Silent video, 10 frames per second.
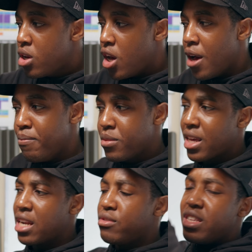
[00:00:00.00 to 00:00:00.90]

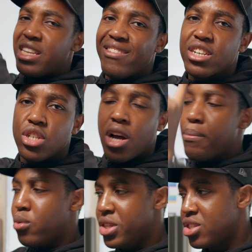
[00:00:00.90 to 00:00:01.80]
kind of in the direction
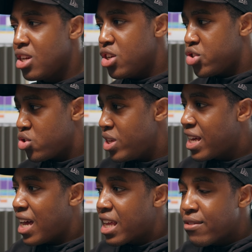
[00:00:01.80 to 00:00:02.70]
upwards. So
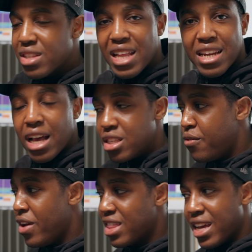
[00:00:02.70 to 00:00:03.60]
it kind of gives it that nice
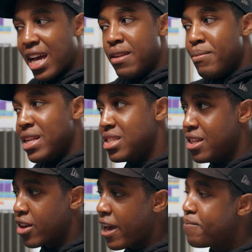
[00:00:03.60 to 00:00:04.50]
effect that kind of blends
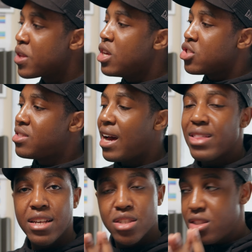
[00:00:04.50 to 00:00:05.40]
in, okay? So now
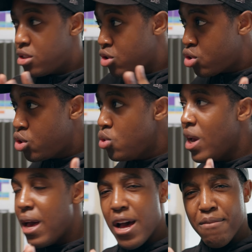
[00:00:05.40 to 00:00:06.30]
that's
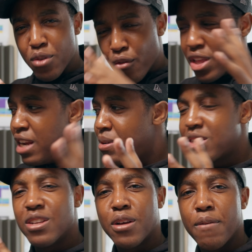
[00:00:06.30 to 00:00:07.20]
two of the elements
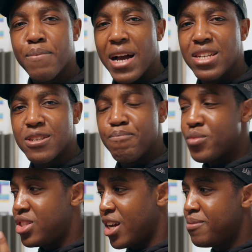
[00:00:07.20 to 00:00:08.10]
kind of combined,
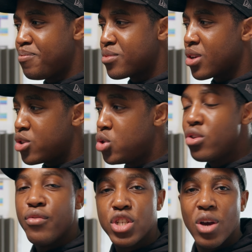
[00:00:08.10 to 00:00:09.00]
done. Two
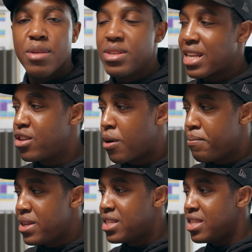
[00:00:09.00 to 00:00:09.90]
of the visual elements kind of
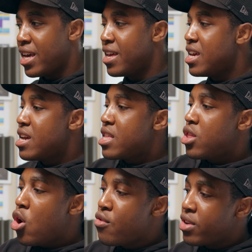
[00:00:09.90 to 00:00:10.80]
completed there.
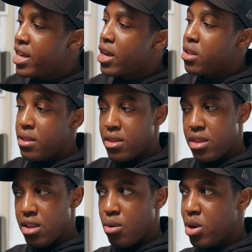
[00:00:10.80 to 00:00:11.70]
The overlay,
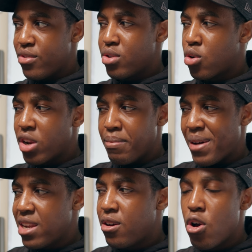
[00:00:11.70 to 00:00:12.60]
what you want to call it, the
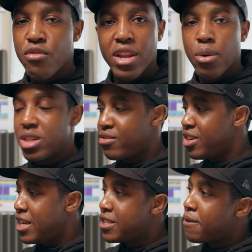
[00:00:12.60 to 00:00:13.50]
banner, overlay, whatever
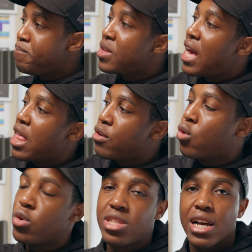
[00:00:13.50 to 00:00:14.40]
it is. And then of
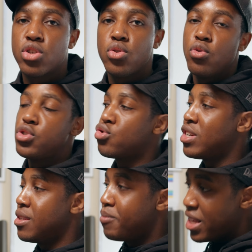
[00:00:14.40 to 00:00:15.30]
course the actual
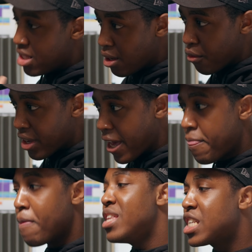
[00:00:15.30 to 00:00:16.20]
screen itself, okay?
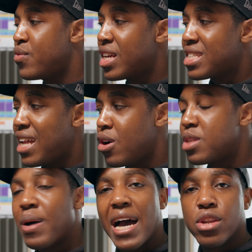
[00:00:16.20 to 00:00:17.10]
The next thing is now
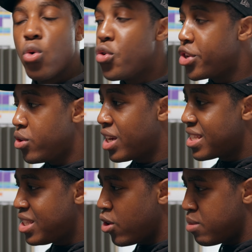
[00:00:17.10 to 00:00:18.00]
is by adding audio. You
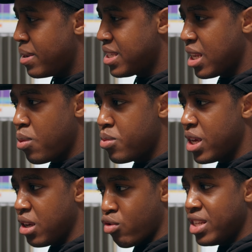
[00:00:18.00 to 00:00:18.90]
can see automatically when
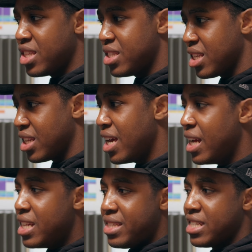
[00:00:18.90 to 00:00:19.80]
we created the scene,
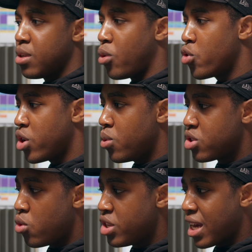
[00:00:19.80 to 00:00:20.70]
desktop audio was
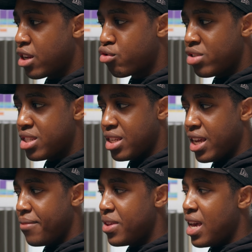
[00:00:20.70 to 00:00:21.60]
already kind of created
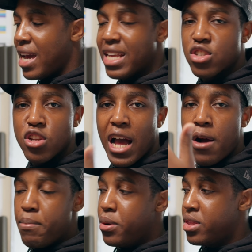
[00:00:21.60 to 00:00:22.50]
here, and that's going to
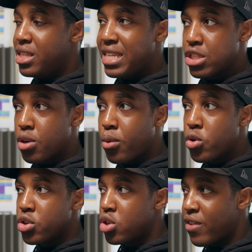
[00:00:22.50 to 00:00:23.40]
output the desktop
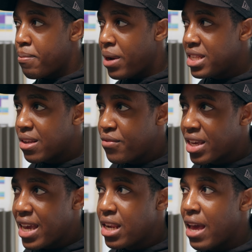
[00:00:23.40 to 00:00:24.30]
audio. So if I play
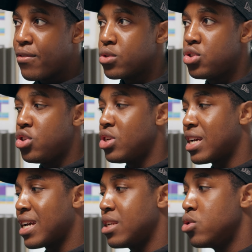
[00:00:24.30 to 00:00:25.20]
something in FL Studio,
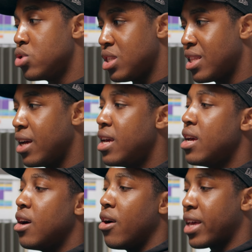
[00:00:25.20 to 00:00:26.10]
you will see that,
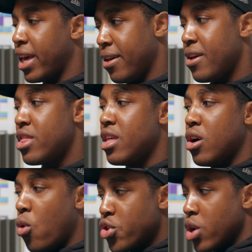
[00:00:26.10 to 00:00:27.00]
okay,
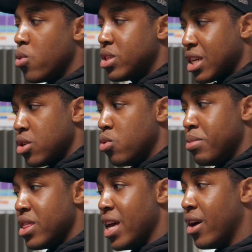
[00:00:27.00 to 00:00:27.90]
the audio signal will
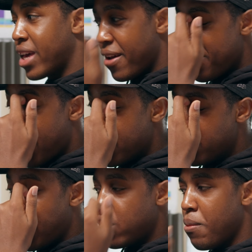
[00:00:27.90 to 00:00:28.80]
be there, okay? And
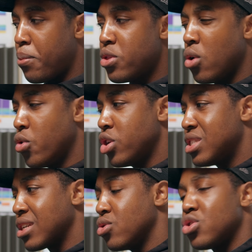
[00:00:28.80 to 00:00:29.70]
usually I don't put the audio
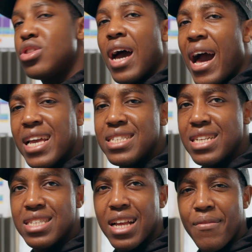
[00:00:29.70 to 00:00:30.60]
signal to the highest
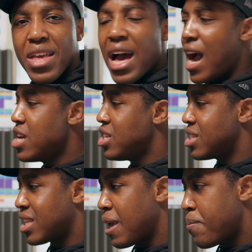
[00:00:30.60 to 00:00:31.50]
setting. I usually
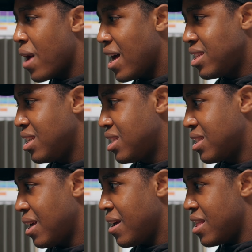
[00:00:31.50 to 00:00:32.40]
just keep it at
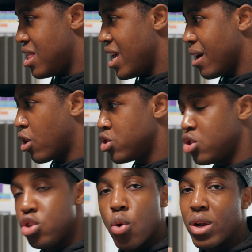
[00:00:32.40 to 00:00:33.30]
its there,
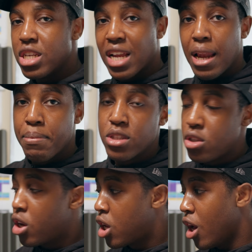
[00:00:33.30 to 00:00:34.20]
because you don't want clipping
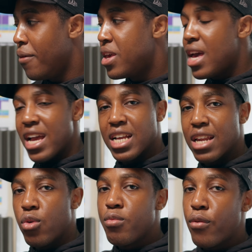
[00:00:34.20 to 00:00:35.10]
to occur, and you
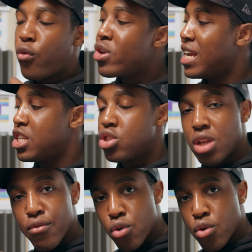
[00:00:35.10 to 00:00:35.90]
kind of, before you actually start